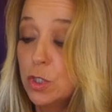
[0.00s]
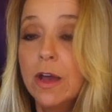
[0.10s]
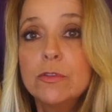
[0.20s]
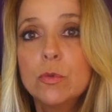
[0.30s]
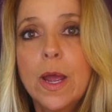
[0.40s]
Do you
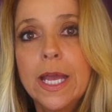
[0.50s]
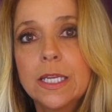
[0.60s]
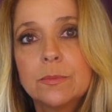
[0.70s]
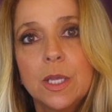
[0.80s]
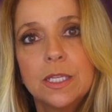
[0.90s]
have your
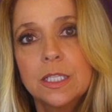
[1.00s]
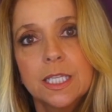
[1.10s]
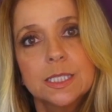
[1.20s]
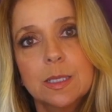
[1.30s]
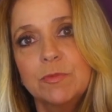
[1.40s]
rag and
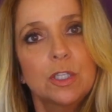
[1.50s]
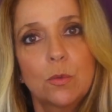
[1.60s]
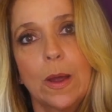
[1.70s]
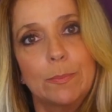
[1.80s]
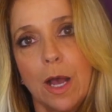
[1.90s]
like something
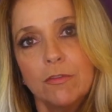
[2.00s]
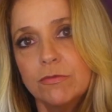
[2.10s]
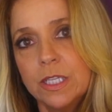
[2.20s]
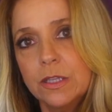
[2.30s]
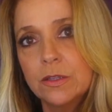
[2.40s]
to wipe
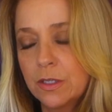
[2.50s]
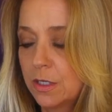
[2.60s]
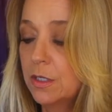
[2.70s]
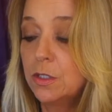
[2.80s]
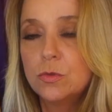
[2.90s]
off with?
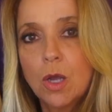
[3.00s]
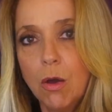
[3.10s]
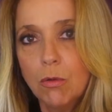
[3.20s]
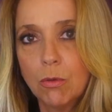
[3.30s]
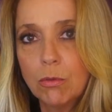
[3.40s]
You
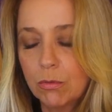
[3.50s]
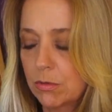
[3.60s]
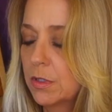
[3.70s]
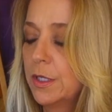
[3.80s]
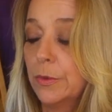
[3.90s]
don't?
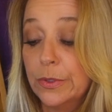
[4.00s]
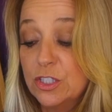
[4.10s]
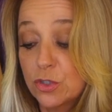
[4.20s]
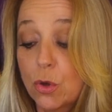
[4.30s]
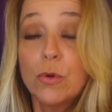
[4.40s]
Well, you
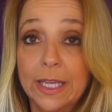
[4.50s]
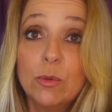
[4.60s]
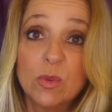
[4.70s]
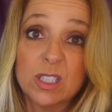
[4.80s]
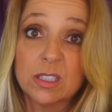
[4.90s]
should go
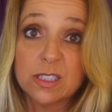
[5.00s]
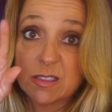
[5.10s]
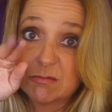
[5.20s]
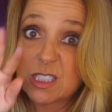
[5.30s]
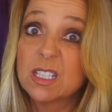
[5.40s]
get one
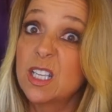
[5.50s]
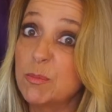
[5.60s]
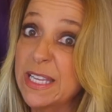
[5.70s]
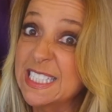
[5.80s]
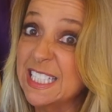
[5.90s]
because it's gonna
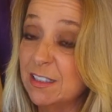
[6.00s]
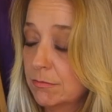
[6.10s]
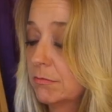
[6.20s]
get messy.